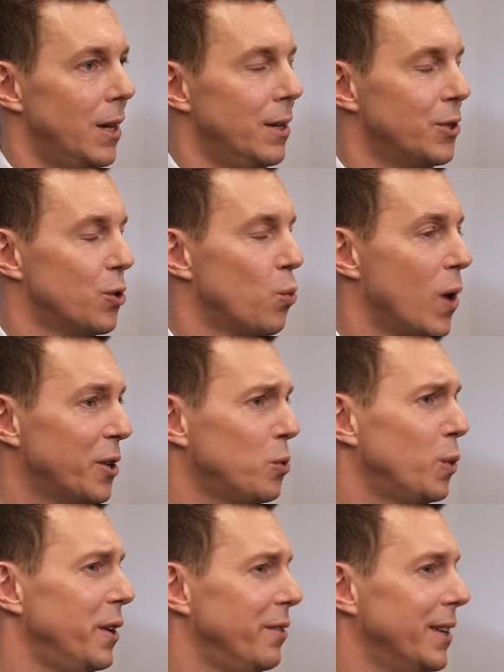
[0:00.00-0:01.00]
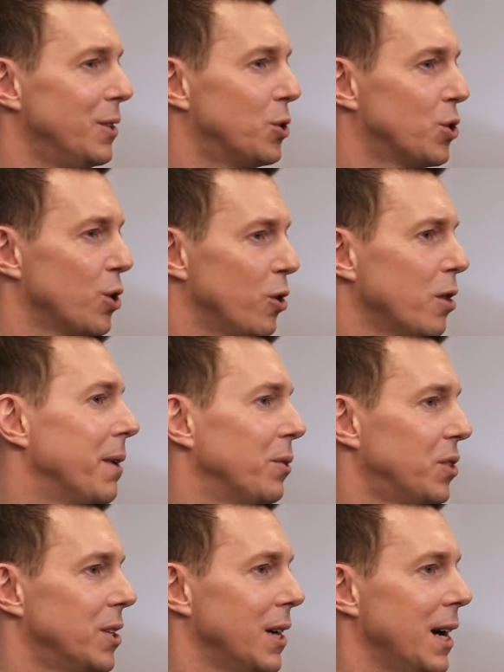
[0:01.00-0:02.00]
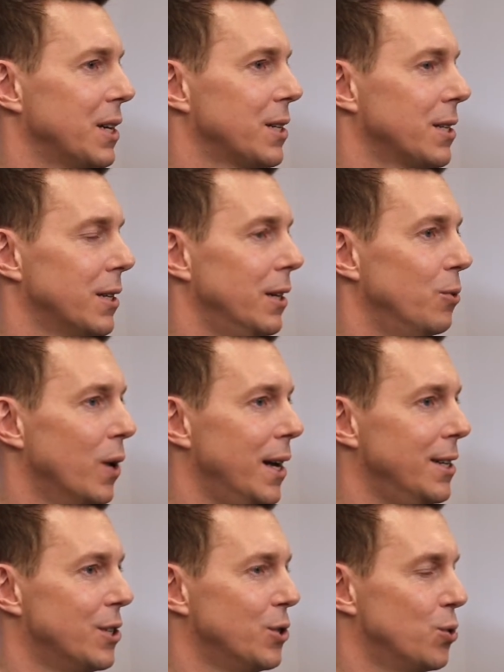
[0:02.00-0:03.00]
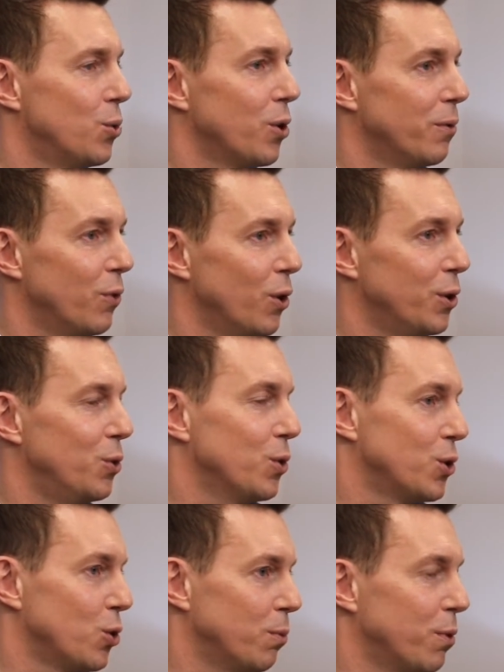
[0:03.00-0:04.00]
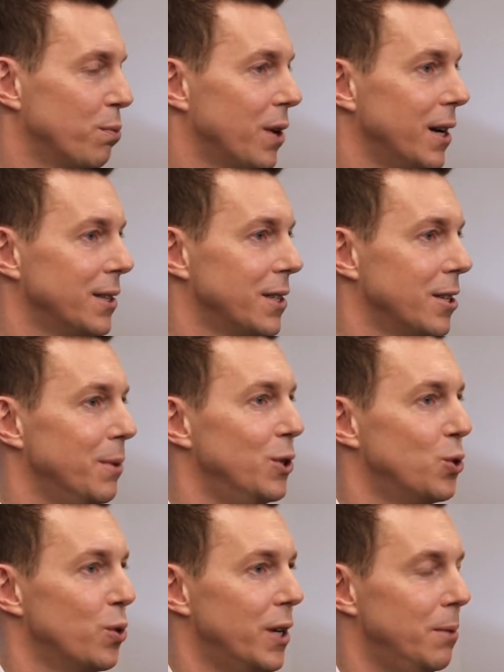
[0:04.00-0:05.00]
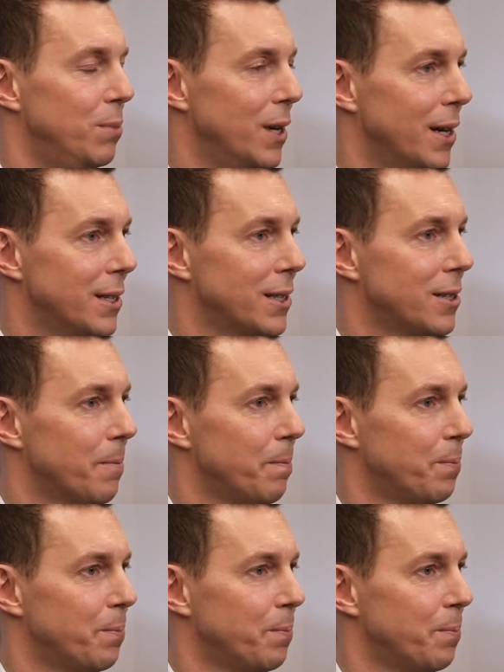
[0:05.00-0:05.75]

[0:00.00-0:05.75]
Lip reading: So why do we even talk about tax in relation to converting your sole proprietorship into an ApS?